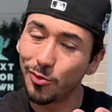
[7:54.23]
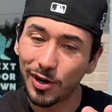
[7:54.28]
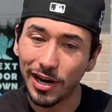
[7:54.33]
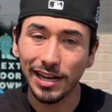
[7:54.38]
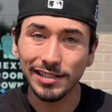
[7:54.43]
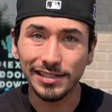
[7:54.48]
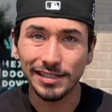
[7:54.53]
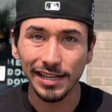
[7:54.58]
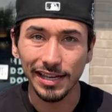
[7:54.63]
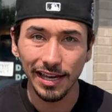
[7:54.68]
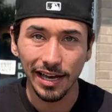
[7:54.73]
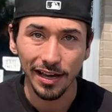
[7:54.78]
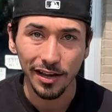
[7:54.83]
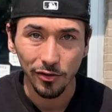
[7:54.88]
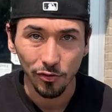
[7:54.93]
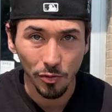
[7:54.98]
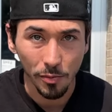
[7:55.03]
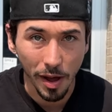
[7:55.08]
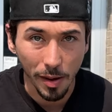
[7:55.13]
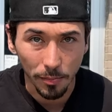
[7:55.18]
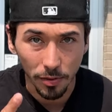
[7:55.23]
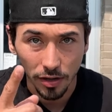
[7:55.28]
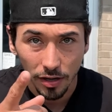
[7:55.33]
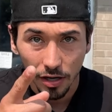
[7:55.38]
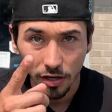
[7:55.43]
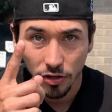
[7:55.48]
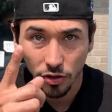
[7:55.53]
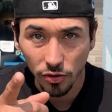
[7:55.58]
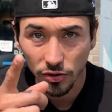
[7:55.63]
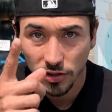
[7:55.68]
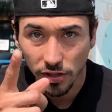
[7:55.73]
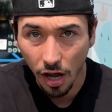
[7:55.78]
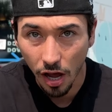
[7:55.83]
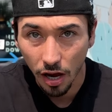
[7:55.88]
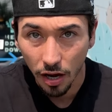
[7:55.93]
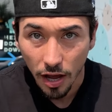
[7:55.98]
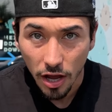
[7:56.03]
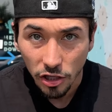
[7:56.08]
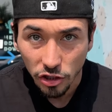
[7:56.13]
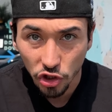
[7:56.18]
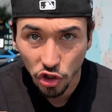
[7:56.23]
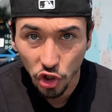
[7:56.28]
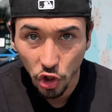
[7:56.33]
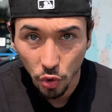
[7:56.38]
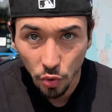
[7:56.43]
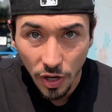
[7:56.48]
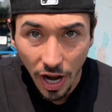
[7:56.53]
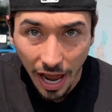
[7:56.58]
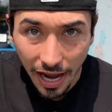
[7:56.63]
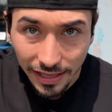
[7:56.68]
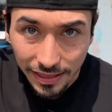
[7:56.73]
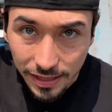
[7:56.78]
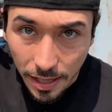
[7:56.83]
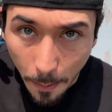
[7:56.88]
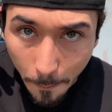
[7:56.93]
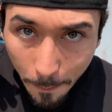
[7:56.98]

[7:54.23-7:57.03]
when I see ya. Remember, new song, June 9th.